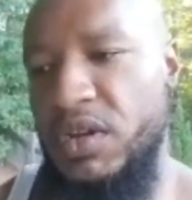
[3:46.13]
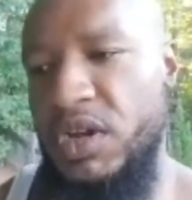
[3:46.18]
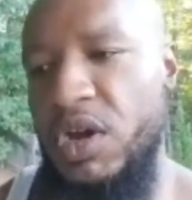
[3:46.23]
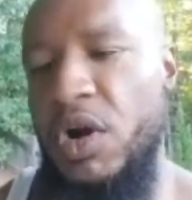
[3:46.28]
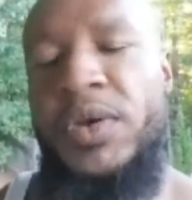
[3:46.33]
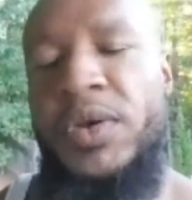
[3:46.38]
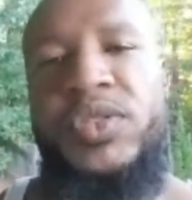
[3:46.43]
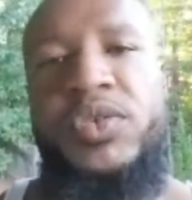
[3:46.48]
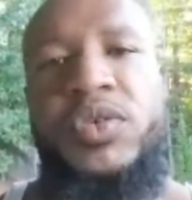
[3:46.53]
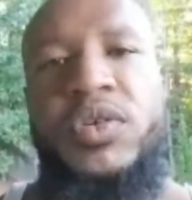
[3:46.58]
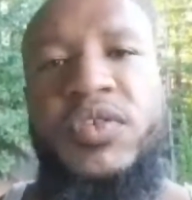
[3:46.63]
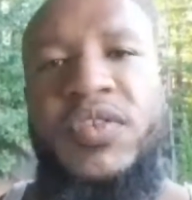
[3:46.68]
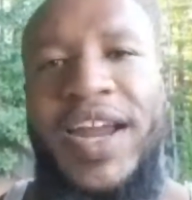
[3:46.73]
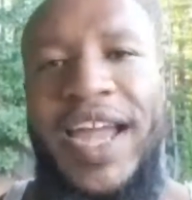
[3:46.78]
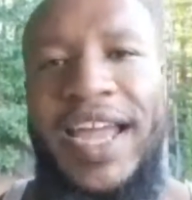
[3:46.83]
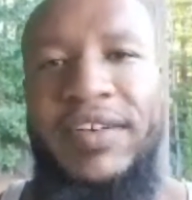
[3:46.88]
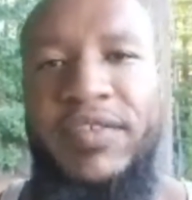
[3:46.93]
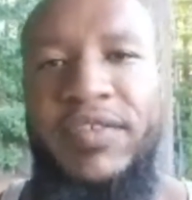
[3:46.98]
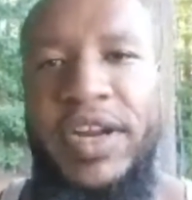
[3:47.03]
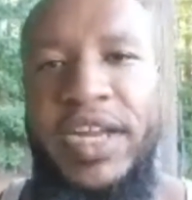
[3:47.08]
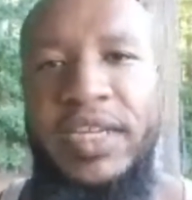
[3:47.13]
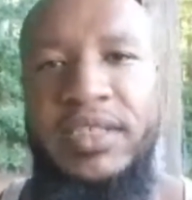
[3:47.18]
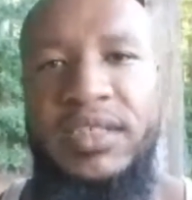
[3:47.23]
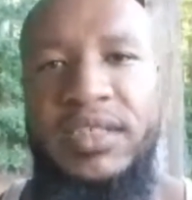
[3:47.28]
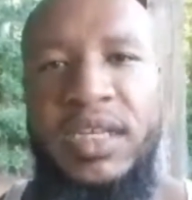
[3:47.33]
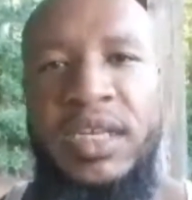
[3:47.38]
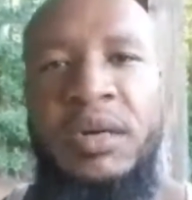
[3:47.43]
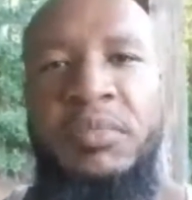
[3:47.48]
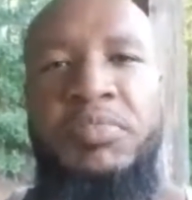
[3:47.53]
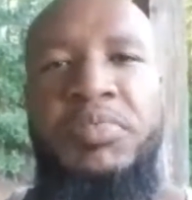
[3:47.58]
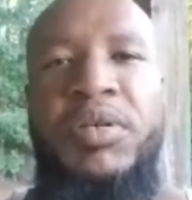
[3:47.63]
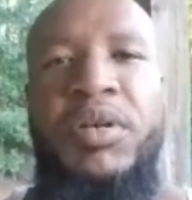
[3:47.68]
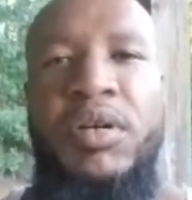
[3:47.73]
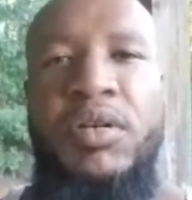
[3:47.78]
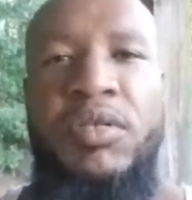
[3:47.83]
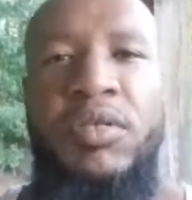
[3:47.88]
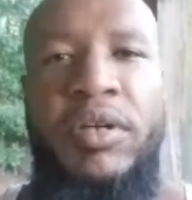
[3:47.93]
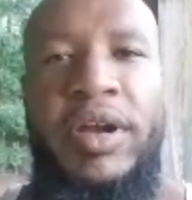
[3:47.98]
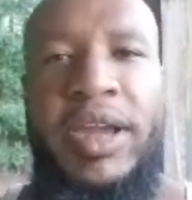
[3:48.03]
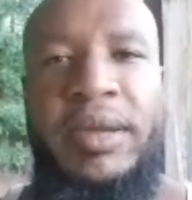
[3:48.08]
going through a rat race in a
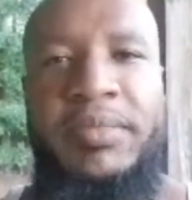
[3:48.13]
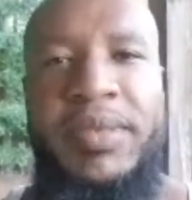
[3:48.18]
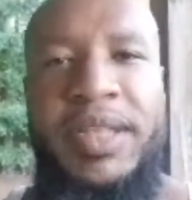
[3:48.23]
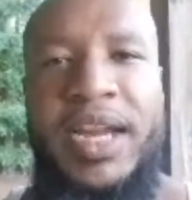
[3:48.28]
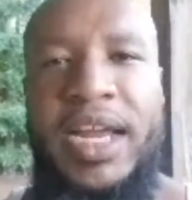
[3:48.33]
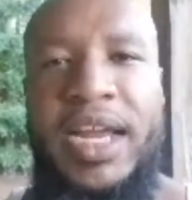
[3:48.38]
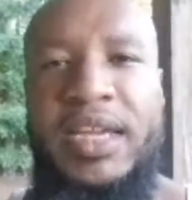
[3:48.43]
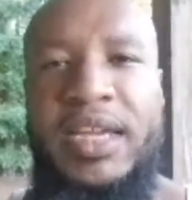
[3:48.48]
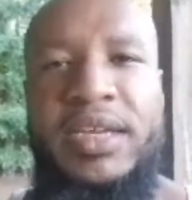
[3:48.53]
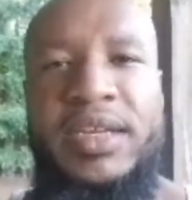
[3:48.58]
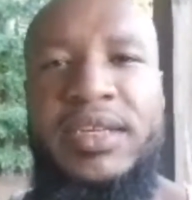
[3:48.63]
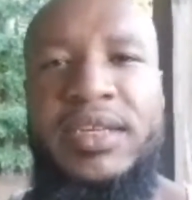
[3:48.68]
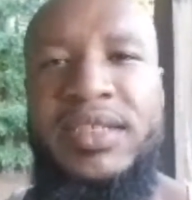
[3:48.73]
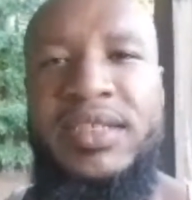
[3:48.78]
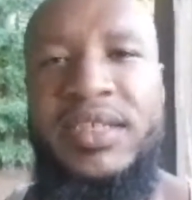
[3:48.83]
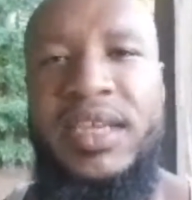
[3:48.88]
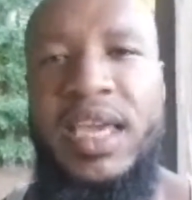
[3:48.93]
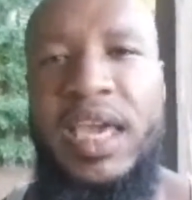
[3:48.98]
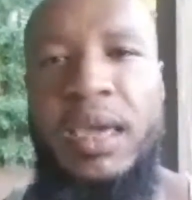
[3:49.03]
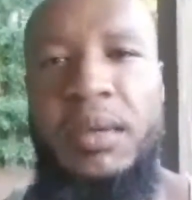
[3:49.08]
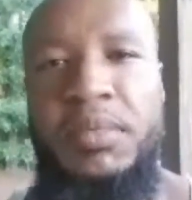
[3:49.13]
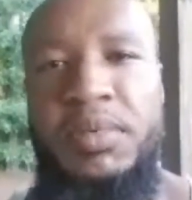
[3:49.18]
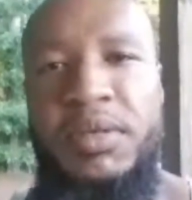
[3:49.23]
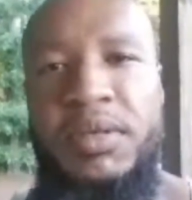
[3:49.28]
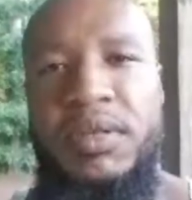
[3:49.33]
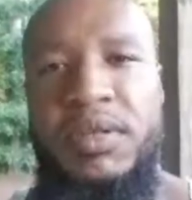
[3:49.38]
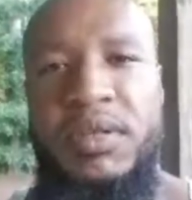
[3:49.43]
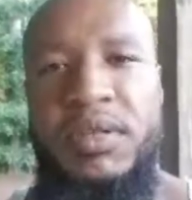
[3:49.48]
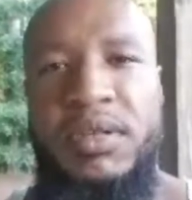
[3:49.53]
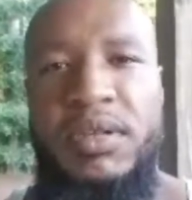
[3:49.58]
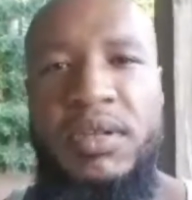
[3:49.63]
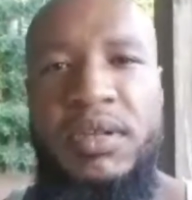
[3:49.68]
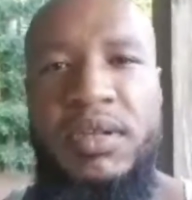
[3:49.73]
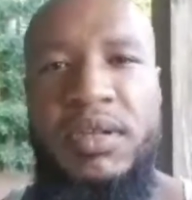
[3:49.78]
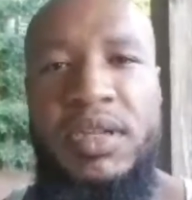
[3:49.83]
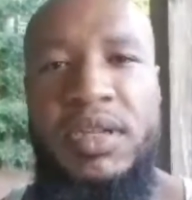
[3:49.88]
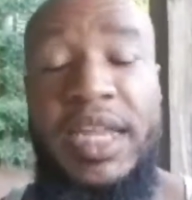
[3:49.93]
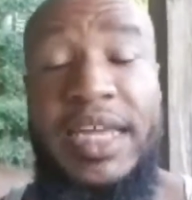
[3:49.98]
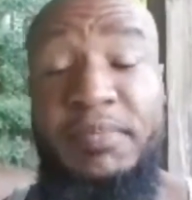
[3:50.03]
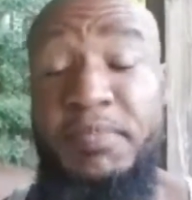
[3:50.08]
program that I couldn't escape,
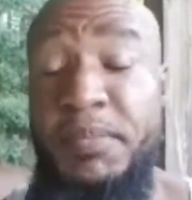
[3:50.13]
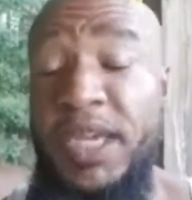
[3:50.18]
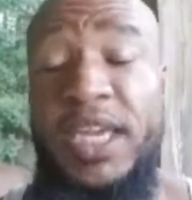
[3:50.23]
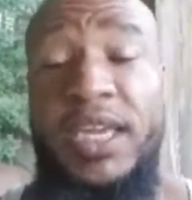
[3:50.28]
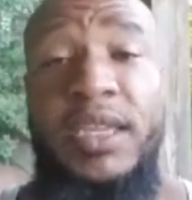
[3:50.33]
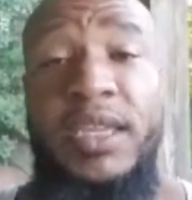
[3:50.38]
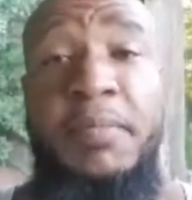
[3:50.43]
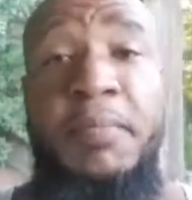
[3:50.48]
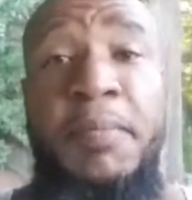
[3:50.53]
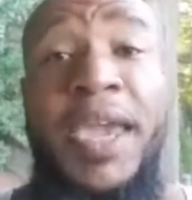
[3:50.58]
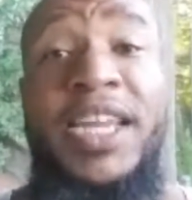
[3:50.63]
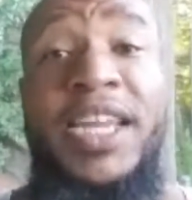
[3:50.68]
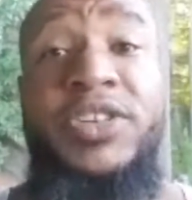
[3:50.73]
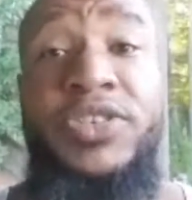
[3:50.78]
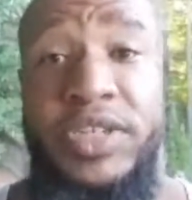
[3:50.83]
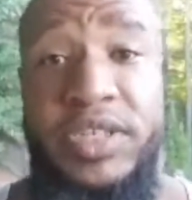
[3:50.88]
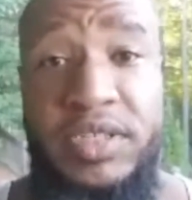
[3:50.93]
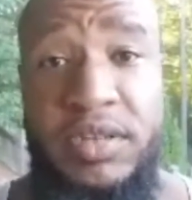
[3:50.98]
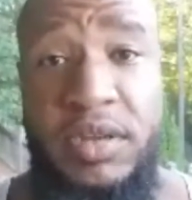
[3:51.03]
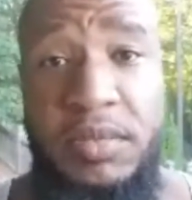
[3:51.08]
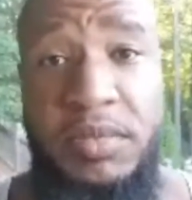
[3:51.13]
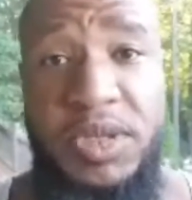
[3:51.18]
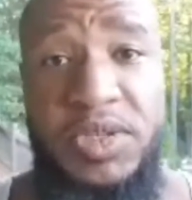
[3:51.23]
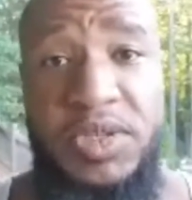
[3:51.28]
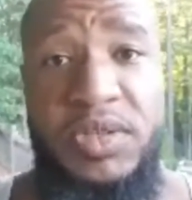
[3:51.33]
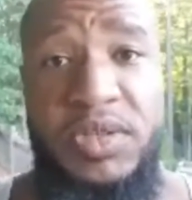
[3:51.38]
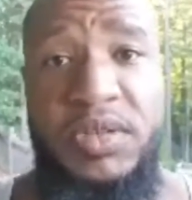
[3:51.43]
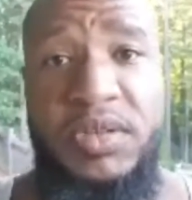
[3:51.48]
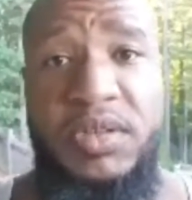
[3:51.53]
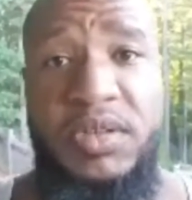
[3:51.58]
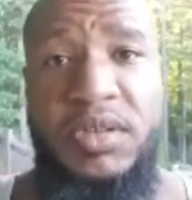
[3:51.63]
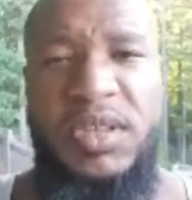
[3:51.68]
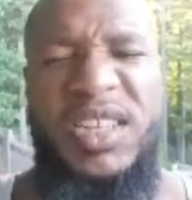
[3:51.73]
like being in the Matrix almost.